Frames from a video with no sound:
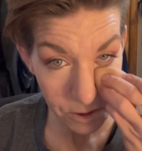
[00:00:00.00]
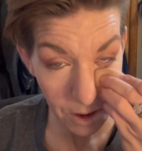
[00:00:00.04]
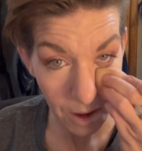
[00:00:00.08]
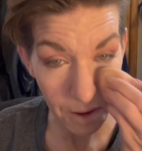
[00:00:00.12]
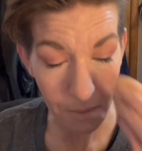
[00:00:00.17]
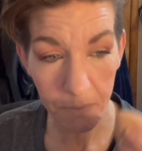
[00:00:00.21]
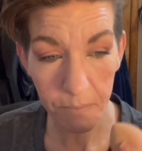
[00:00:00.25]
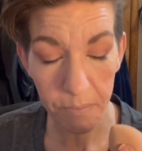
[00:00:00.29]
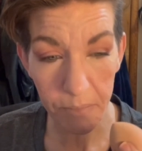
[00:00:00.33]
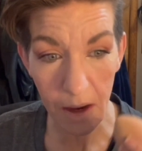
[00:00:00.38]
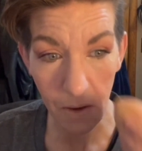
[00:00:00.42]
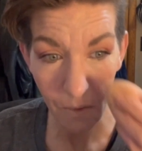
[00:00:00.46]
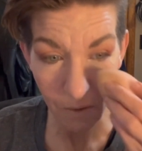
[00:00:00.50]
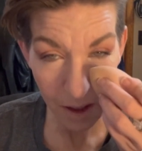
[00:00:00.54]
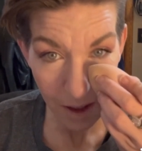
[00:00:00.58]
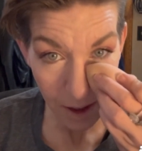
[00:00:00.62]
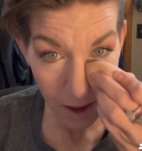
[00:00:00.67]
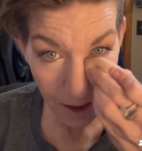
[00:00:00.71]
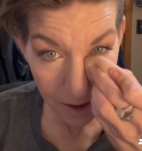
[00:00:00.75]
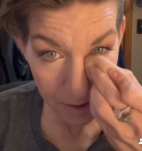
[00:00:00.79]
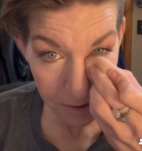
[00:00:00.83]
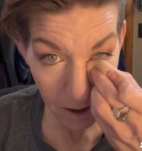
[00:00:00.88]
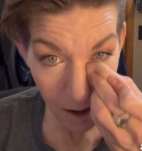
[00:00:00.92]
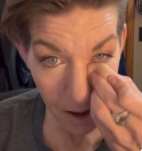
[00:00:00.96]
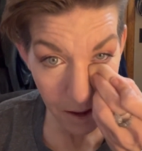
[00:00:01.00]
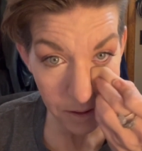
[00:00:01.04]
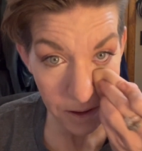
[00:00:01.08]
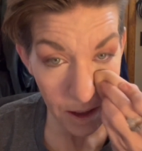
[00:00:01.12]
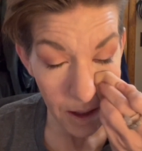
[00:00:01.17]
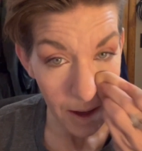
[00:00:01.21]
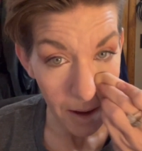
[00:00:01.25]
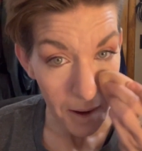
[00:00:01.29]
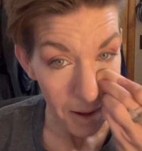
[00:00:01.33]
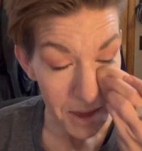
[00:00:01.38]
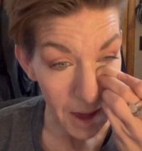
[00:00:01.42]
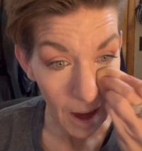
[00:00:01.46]
the Bailey I think it's called,
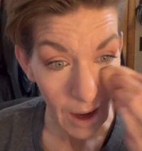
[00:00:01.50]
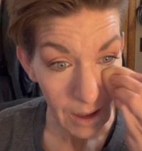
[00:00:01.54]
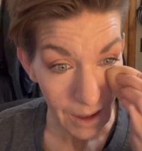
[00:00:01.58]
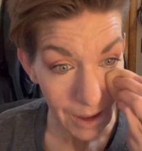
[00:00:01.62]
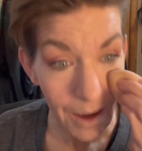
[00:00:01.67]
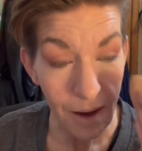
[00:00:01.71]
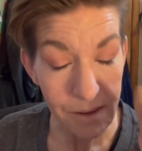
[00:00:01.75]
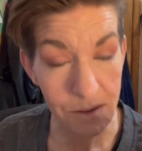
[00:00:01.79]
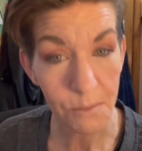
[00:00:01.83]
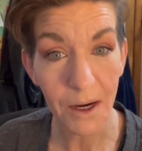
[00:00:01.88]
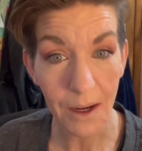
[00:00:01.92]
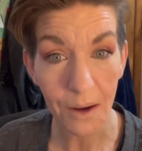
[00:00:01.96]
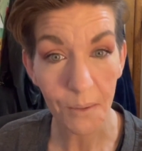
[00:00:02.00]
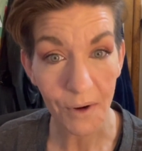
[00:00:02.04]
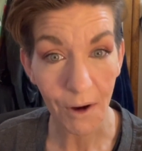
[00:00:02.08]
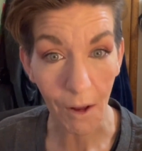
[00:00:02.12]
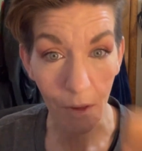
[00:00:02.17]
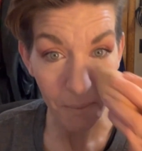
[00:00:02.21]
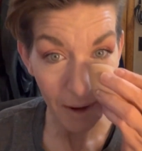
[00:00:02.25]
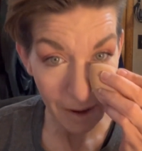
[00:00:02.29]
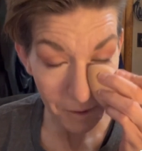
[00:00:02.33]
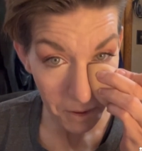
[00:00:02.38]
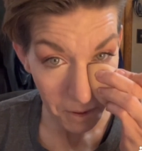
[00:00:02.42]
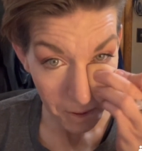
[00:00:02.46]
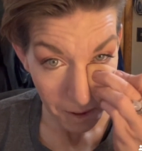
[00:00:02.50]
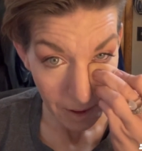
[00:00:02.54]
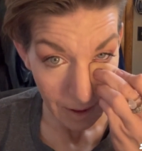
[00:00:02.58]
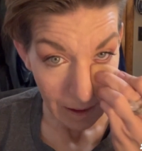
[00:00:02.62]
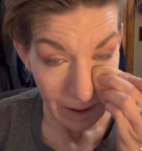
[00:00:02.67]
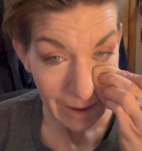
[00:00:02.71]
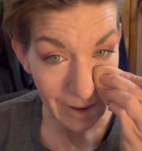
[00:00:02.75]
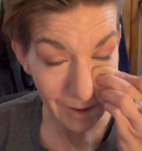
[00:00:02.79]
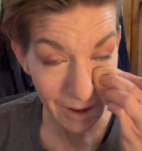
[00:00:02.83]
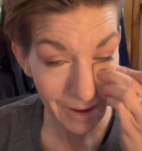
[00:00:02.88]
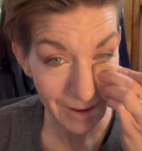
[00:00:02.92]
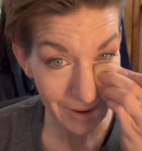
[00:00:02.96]
that he asked me to get him another bottle.
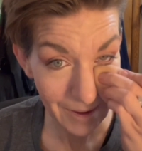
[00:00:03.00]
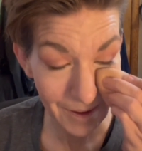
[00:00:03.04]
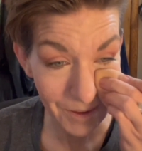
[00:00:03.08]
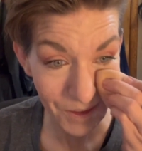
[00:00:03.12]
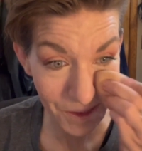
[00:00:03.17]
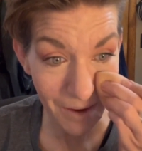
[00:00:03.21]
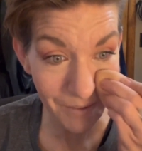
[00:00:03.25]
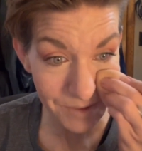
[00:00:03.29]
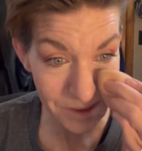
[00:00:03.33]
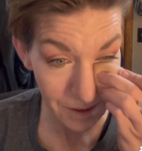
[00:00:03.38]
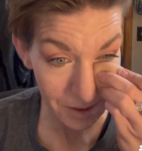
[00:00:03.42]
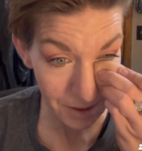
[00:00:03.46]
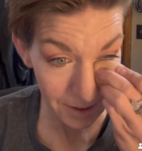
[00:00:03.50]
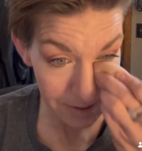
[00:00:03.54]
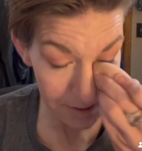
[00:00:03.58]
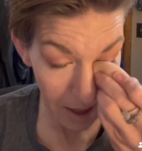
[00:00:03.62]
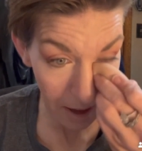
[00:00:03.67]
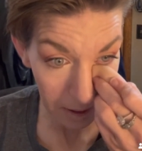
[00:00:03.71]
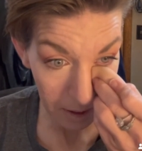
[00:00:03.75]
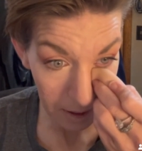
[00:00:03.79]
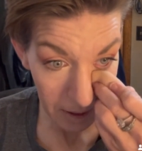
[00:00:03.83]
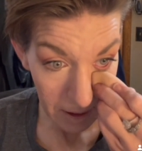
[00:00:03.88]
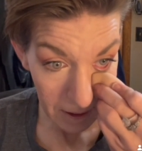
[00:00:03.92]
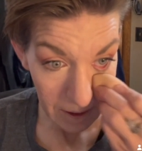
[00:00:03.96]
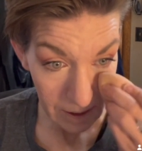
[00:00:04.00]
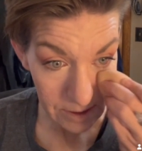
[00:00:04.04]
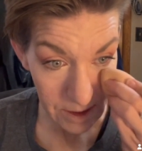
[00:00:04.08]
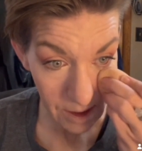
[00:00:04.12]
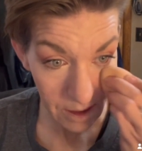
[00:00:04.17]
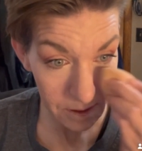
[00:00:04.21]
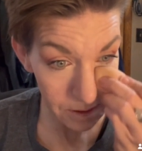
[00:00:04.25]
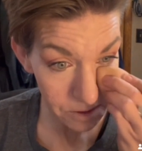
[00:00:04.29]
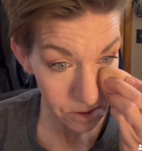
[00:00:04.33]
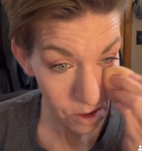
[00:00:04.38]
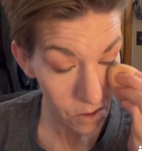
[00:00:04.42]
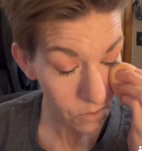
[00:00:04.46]
He loves the scent. He said
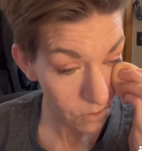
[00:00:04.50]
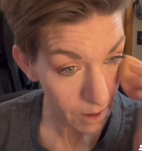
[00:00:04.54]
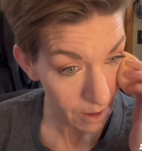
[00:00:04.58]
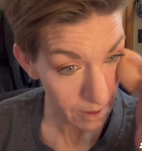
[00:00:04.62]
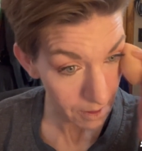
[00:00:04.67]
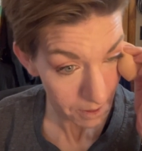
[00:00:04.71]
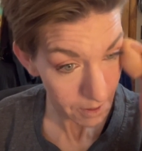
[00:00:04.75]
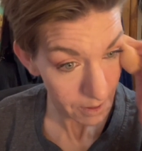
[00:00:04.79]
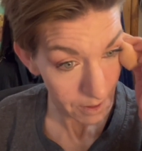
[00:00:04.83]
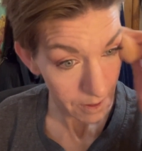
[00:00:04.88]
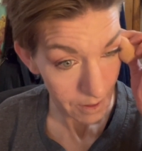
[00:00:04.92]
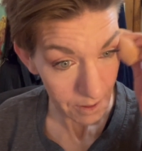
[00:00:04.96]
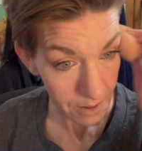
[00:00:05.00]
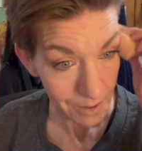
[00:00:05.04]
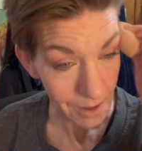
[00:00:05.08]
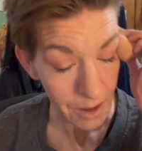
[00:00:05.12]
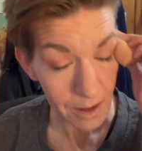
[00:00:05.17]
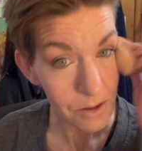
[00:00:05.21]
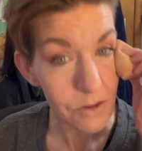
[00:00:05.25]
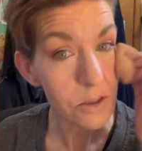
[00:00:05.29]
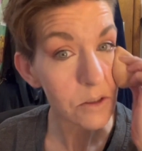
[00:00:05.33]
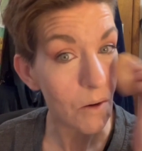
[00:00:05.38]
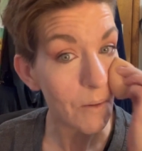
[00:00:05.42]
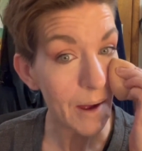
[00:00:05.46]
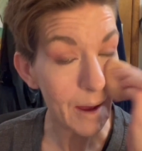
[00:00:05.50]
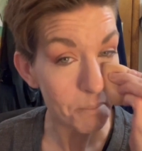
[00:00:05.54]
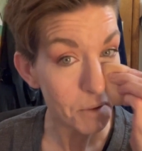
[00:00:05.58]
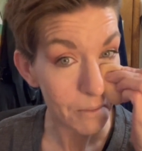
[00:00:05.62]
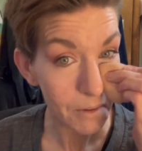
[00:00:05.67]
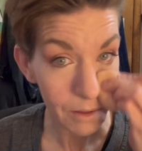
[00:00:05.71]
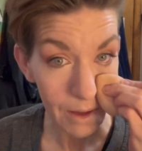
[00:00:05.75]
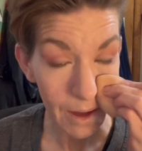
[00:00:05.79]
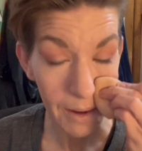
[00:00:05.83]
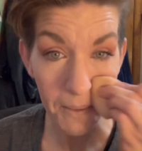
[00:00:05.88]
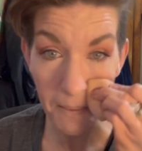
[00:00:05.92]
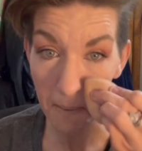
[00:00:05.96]
it is so good. He is so happy
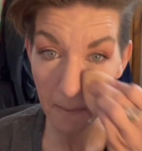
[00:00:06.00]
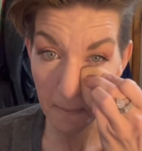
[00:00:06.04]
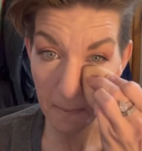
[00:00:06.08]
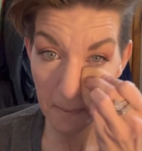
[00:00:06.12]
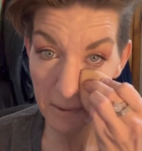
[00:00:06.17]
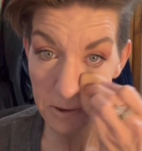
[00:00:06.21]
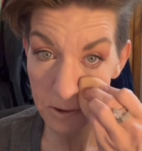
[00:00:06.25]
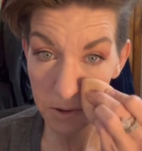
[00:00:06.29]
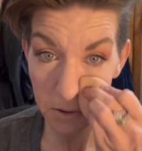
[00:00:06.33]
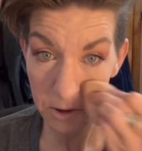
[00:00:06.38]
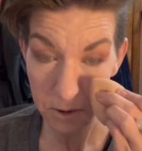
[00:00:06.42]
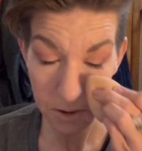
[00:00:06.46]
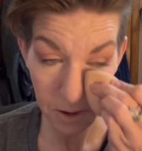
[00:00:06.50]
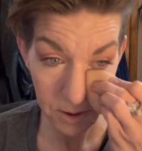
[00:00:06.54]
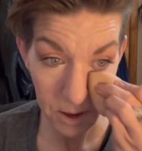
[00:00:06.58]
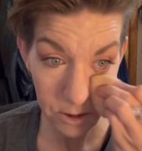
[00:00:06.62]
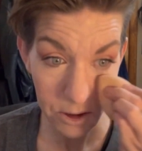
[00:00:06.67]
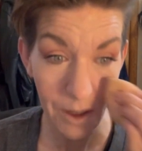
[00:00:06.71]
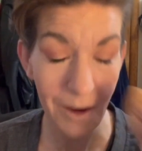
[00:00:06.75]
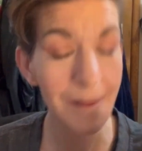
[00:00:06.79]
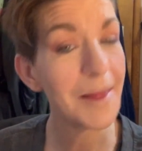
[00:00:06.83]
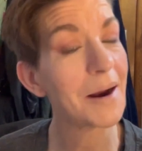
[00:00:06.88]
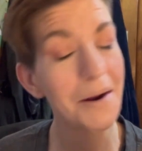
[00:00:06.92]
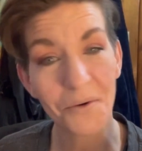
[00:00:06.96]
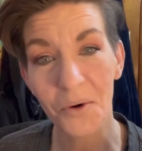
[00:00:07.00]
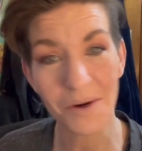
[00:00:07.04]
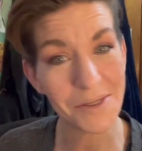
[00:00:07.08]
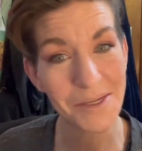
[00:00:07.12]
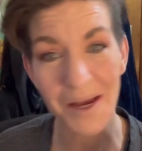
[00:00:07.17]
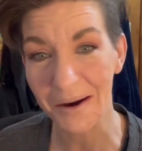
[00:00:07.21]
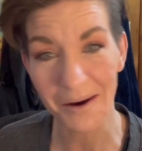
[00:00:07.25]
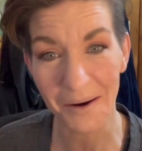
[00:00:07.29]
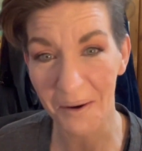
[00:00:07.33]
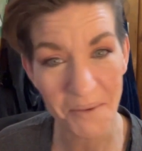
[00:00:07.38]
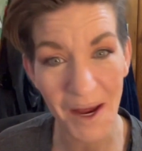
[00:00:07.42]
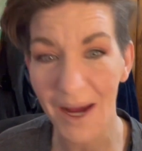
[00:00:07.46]
with it. So I said sure, and then of course
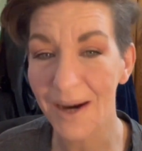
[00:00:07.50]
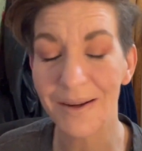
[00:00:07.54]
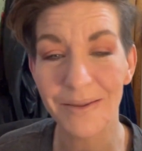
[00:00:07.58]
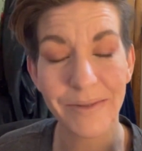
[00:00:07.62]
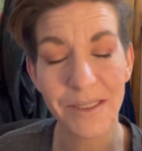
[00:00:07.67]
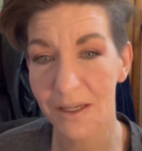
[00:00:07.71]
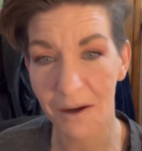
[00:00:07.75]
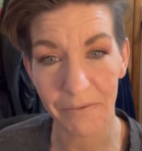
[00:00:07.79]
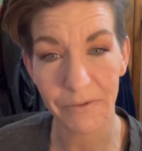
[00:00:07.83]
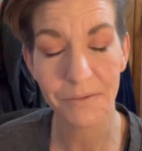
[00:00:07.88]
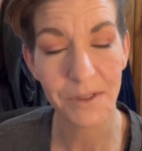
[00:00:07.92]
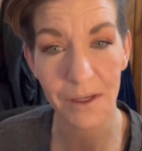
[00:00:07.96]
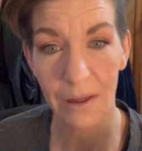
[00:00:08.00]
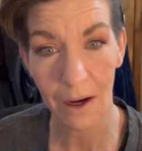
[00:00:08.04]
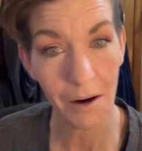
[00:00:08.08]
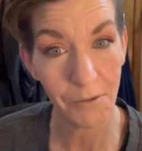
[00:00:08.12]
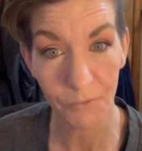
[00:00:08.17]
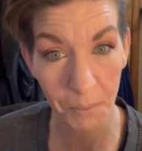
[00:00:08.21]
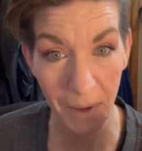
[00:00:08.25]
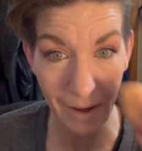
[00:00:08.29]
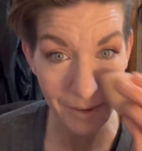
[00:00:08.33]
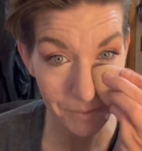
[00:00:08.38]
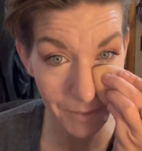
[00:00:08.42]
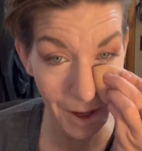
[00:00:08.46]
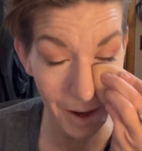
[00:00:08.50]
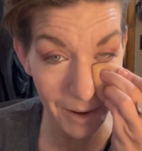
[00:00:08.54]
I ended up adding stuff to the cart for me.